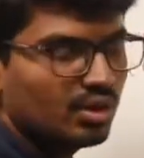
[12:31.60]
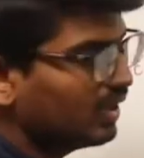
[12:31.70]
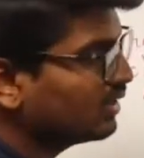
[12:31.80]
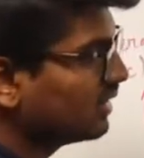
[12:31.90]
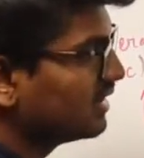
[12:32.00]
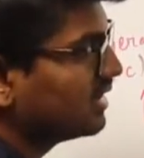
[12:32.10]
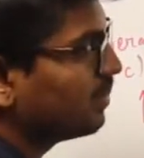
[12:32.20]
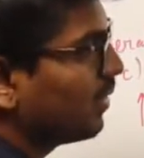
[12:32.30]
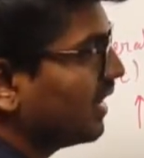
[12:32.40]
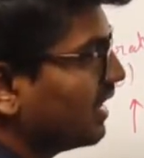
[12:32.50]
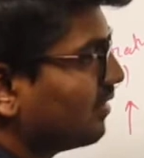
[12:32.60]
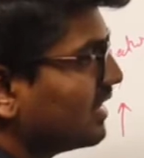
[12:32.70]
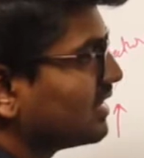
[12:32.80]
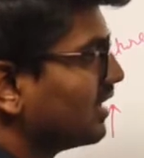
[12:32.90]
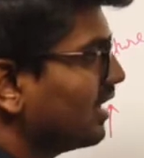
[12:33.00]
Okay, so this is the point at
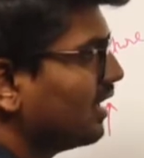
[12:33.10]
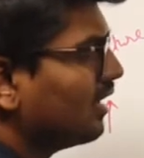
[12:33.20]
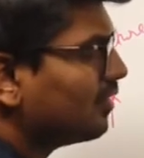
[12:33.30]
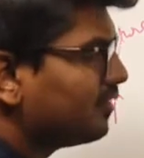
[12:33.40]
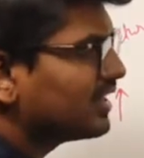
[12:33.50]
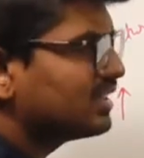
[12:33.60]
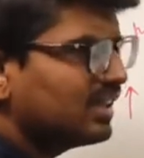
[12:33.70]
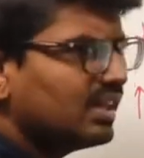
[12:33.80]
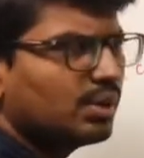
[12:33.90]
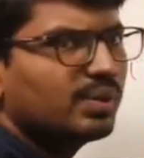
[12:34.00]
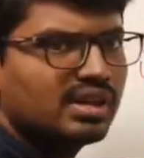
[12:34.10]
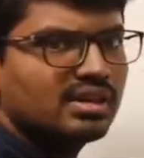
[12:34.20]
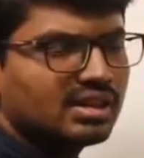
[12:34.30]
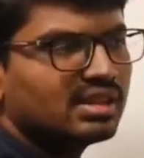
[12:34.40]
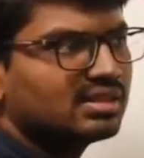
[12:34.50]
which first
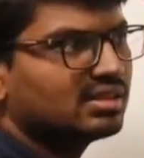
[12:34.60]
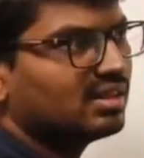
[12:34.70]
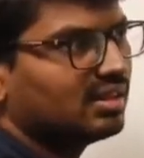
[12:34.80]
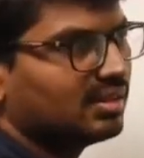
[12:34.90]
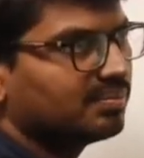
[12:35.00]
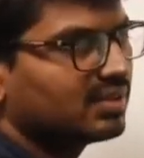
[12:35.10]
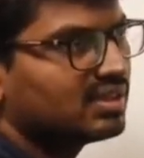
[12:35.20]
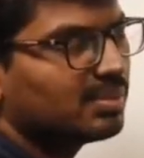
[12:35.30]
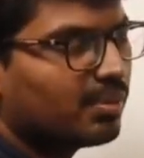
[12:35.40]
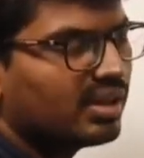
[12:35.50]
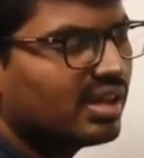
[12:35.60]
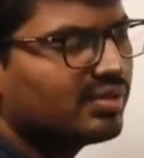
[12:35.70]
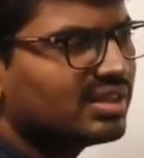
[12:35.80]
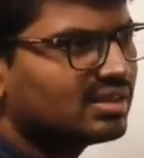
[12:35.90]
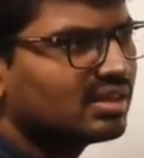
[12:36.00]
liquid, that is, this is the point
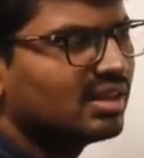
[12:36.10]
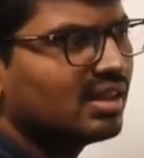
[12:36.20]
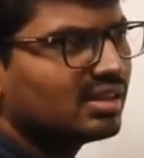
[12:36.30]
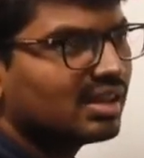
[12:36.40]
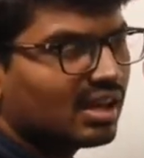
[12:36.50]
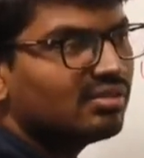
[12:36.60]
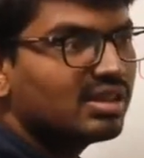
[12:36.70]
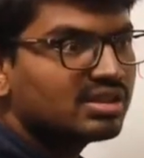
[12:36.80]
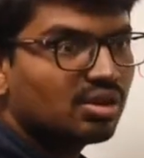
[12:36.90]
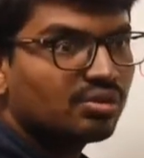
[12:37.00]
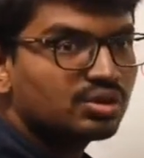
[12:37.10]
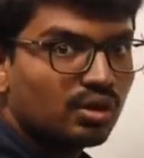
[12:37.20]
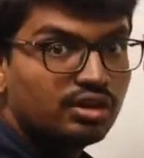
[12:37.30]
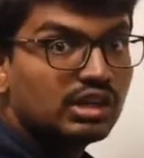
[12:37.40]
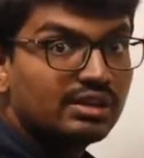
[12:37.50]
at which the conversion of
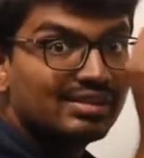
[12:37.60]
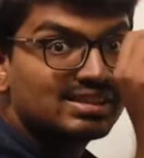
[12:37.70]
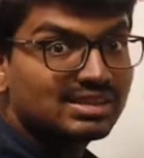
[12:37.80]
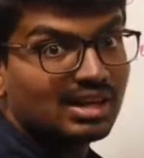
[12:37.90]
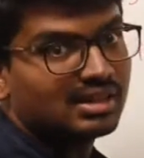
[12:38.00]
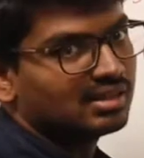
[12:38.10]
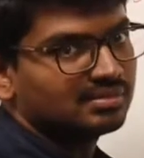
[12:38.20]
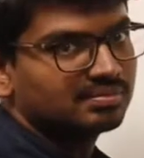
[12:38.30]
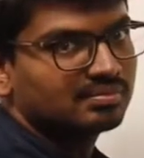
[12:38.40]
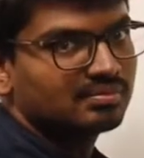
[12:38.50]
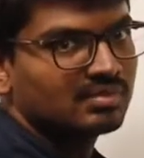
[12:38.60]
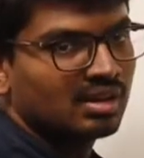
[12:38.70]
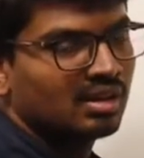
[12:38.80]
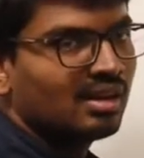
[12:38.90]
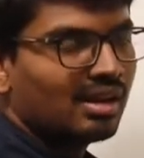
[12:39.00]
solid to liquid started.
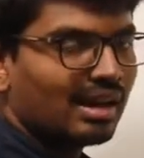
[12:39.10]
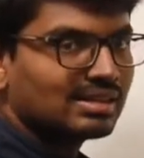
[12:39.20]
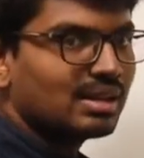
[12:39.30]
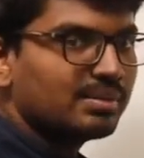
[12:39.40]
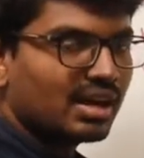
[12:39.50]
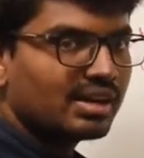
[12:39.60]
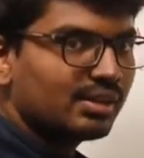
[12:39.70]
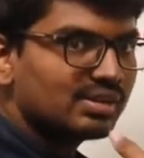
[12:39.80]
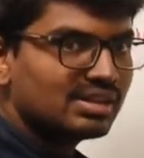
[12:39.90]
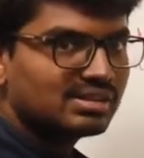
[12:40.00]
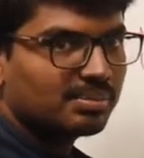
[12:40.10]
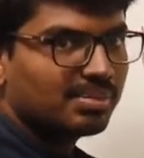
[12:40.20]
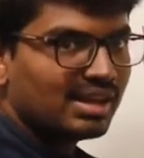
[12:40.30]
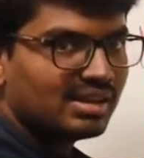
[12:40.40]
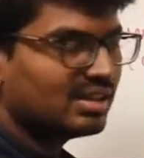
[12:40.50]
As I am continuously
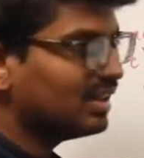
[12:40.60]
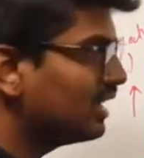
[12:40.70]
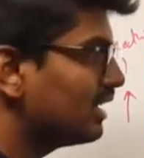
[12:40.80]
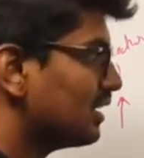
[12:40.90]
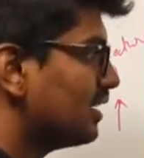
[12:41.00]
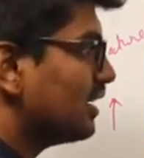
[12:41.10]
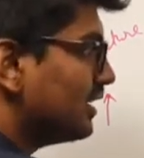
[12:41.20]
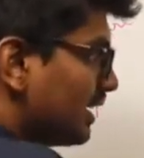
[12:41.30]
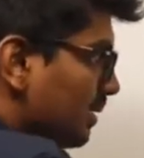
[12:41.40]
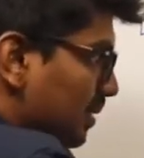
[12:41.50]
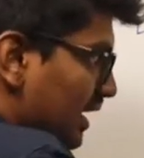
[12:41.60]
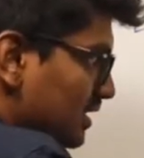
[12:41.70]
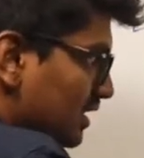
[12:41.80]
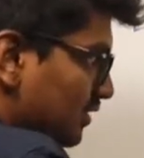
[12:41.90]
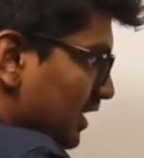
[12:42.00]
supplying heat, the
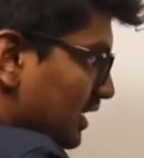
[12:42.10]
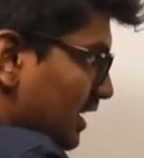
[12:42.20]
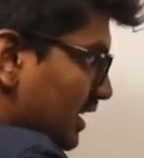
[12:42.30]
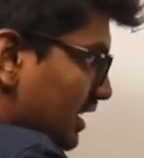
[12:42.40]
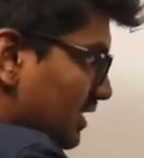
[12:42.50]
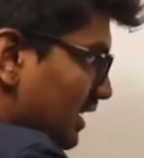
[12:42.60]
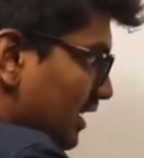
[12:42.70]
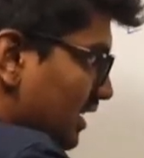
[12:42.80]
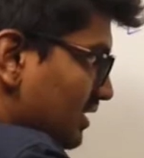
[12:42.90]
temperature is further increasing.